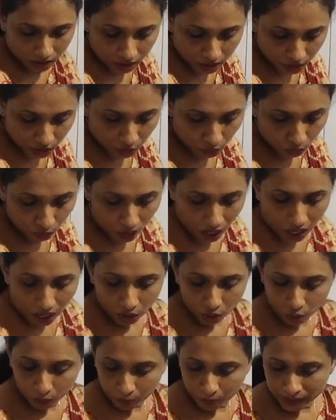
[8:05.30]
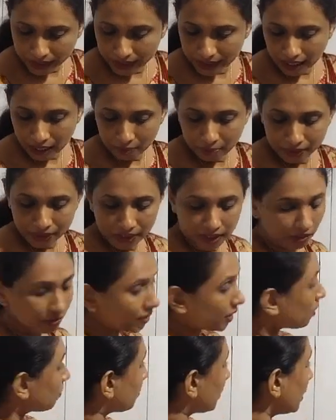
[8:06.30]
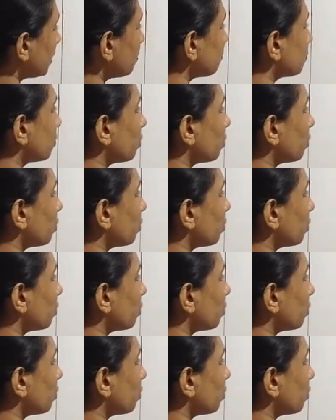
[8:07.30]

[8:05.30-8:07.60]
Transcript: So our opening capital will be